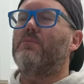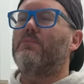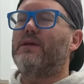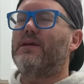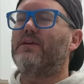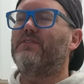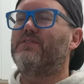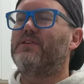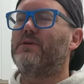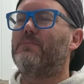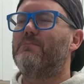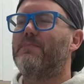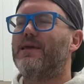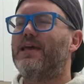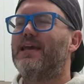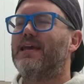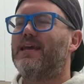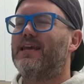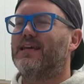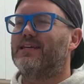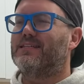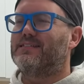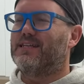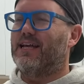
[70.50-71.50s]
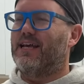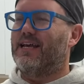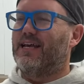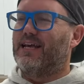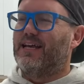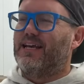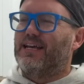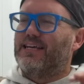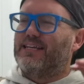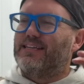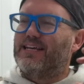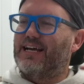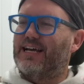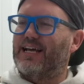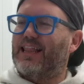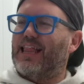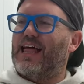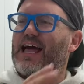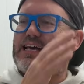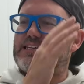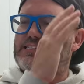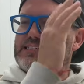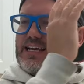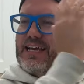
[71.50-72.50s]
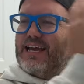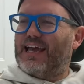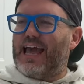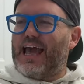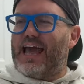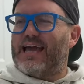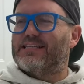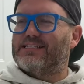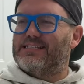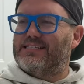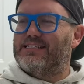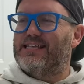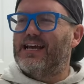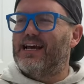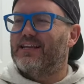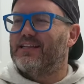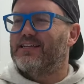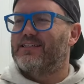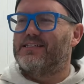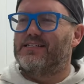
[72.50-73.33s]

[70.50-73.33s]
beef to me is like the classic Katz's Deli